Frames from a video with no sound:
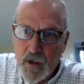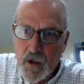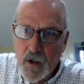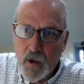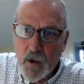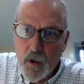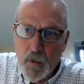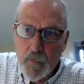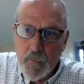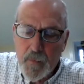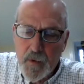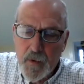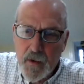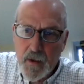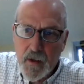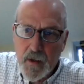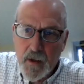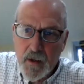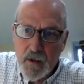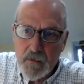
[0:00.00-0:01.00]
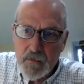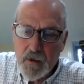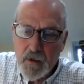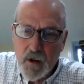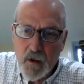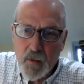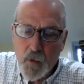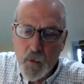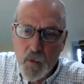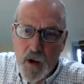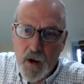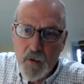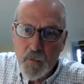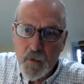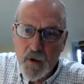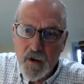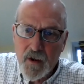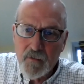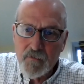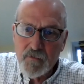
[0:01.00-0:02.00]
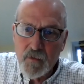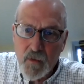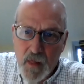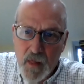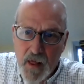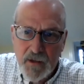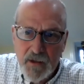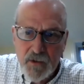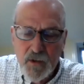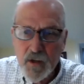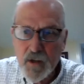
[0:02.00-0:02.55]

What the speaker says: And although I would have liked